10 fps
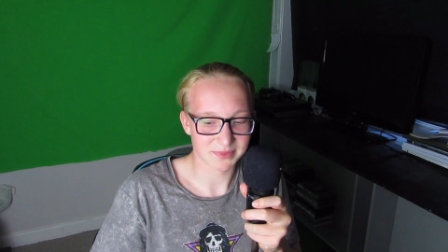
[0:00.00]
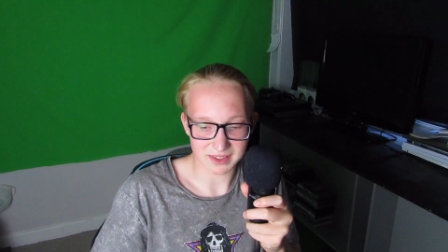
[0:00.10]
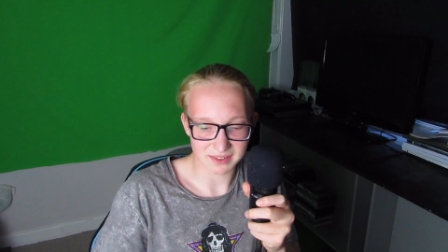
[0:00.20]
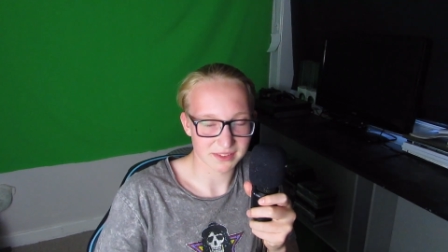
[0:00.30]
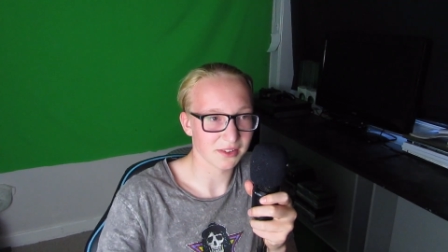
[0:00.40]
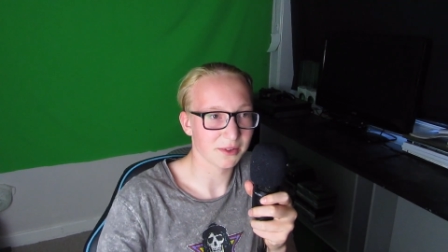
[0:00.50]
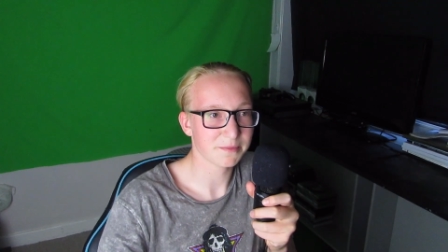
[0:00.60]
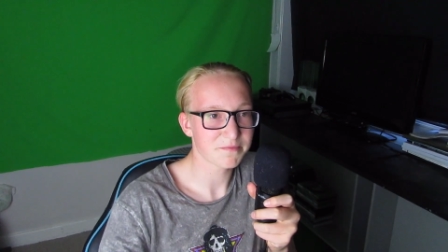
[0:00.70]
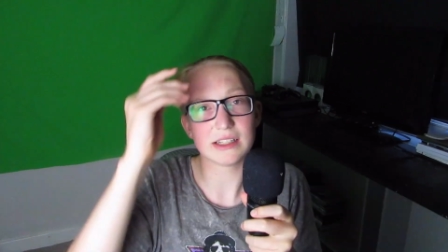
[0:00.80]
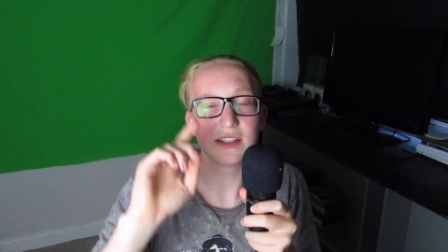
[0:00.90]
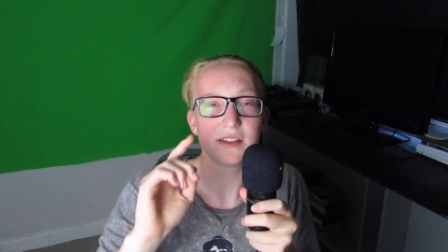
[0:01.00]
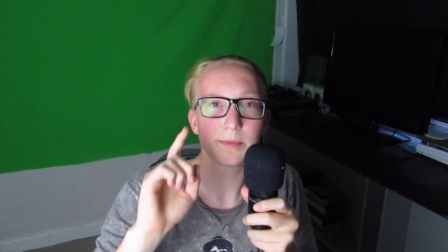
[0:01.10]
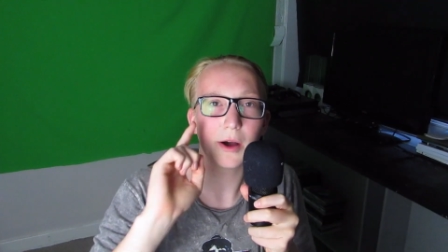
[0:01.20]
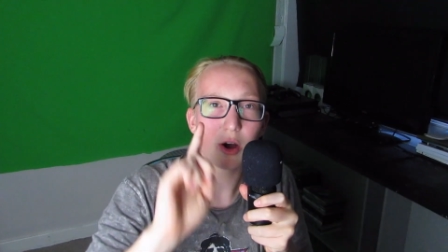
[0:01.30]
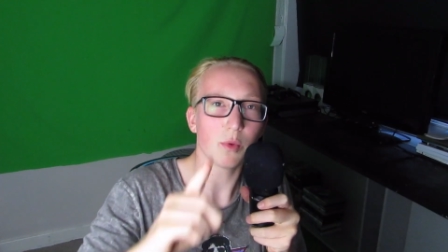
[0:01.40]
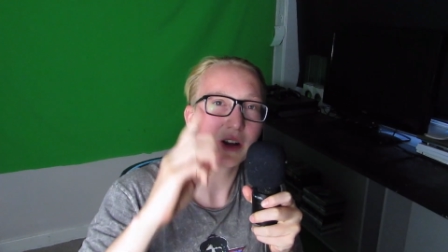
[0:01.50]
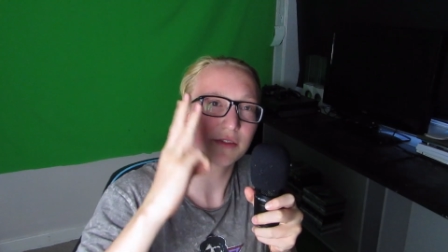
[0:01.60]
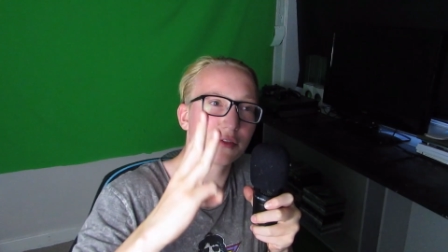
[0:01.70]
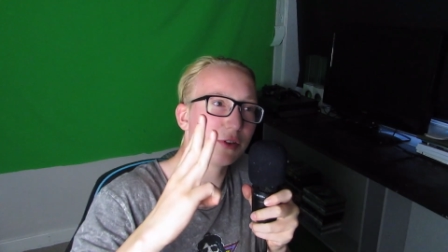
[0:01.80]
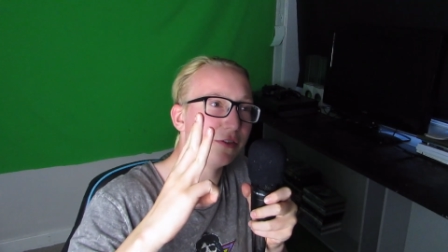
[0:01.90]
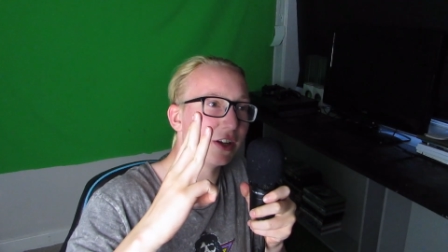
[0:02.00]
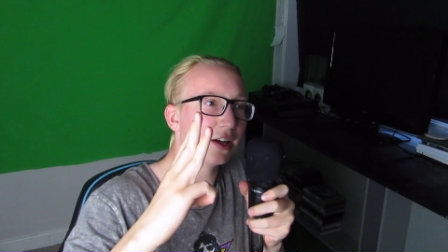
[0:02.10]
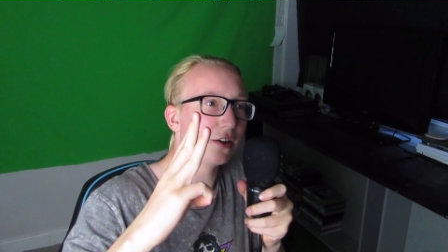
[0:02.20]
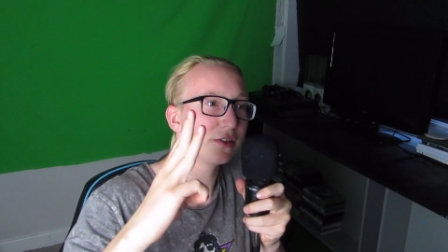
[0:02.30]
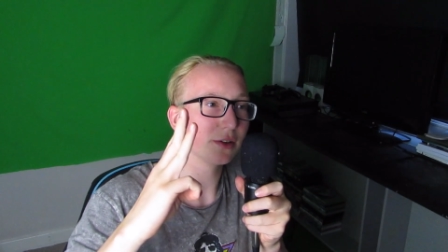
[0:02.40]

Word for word: No, it's not. This is part one of three videos,